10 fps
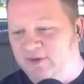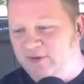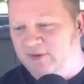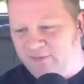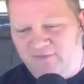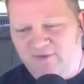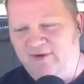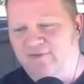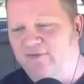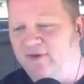that runs from the
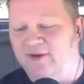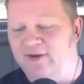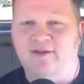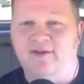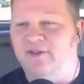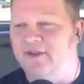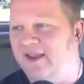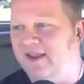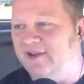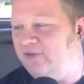very front of the
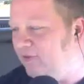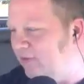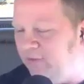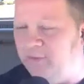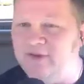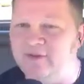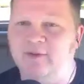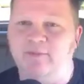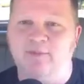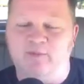dash all the way to
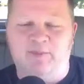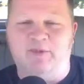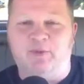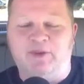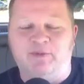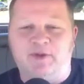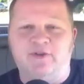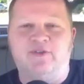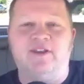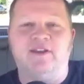in between the
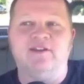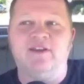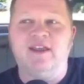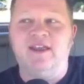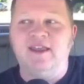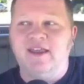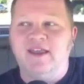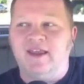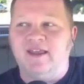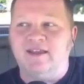rear seats.
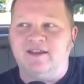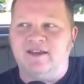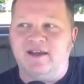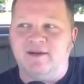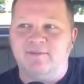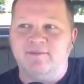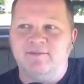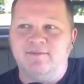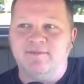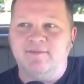And
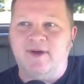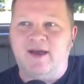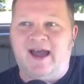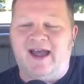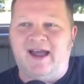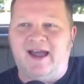I